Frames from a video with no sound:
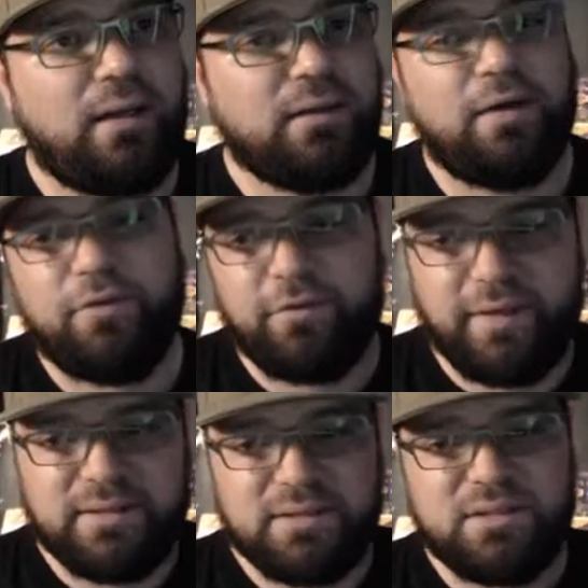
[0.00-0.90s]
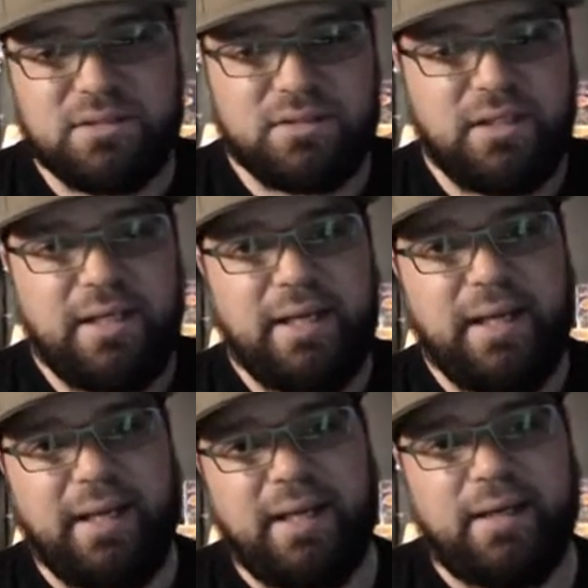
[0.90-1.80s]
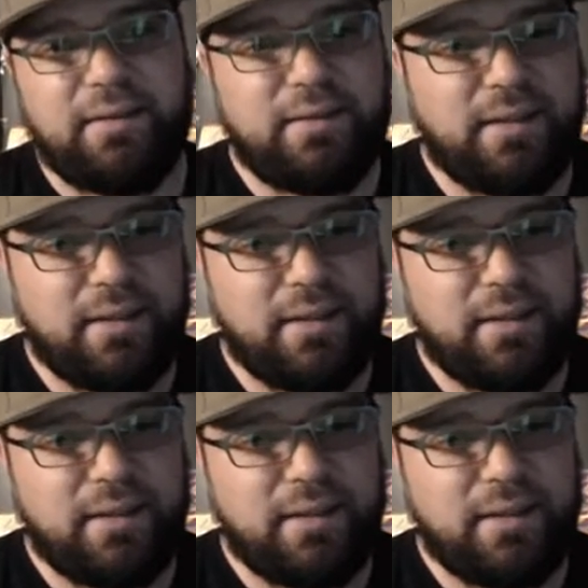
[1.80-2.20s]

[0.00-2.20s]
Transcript: Love your faces, and